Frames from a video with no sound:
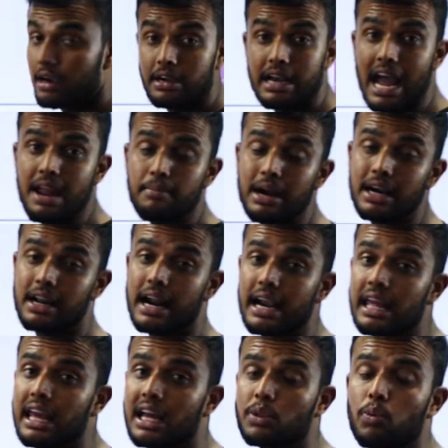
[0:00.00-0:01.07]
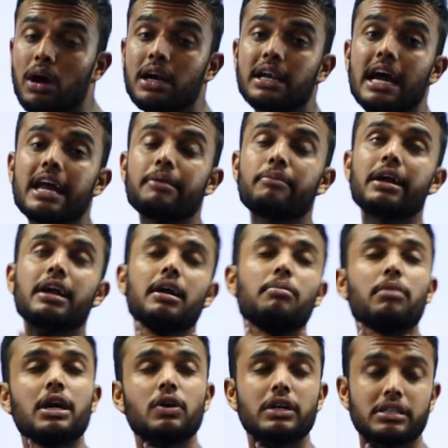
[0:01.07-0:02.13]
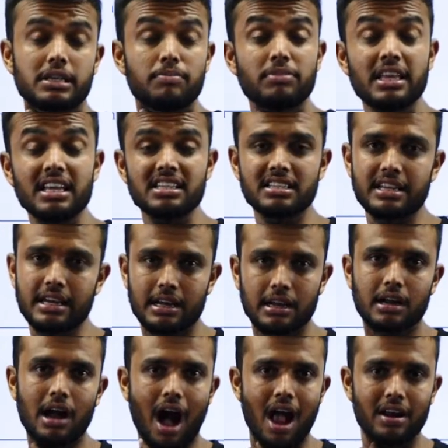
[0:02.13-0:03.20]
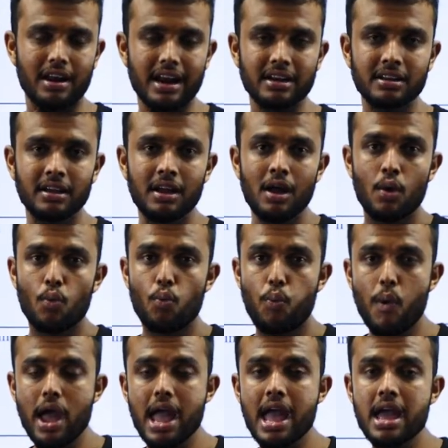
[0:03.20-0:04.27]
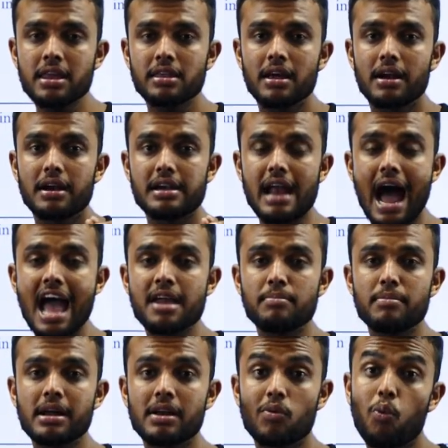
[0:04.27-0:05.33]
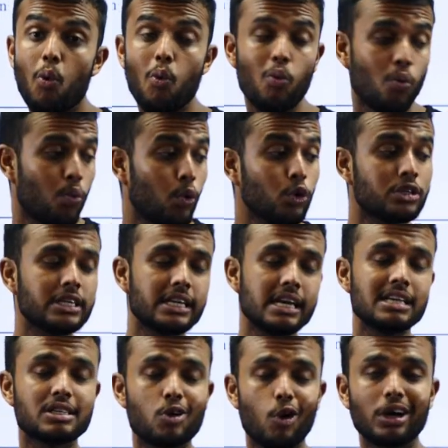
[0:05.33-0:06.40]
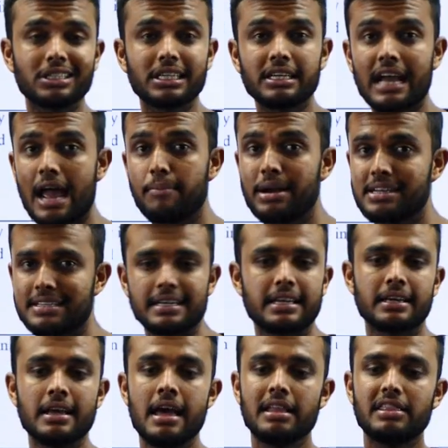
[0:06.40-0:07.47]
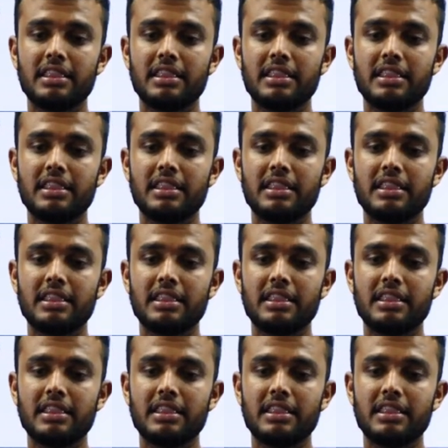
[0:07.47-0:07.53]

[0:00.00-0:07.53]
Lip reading: Diamond Gani, at what diamond na manno in something is called, right? Where diamond, who city is called as a diamond city?